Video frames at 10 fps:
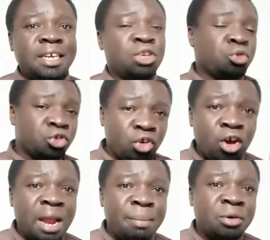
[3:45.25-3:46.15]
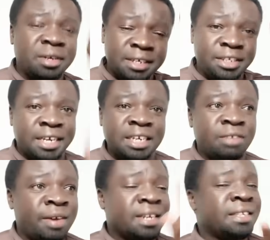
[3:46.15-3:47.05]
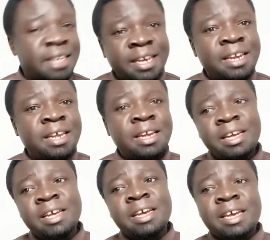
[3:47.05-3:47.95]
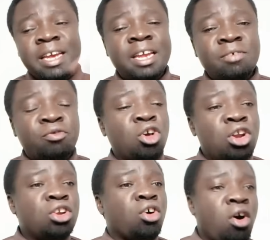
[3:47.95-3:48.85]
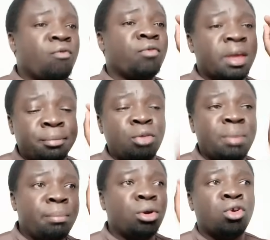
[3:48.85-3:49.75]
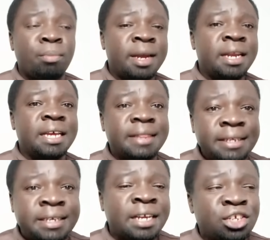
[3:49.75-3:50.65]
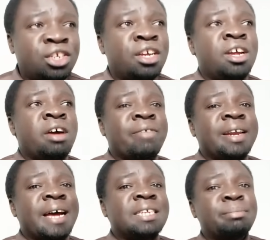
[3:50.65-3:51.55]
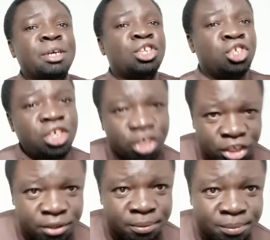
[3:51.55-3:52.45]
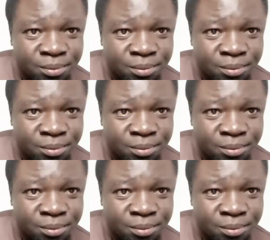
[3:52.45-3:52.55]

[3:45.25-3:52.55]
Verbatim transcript: It was all about reject. In fact, he said in front of Kipchumba Murkomen in the church, finance bill chini.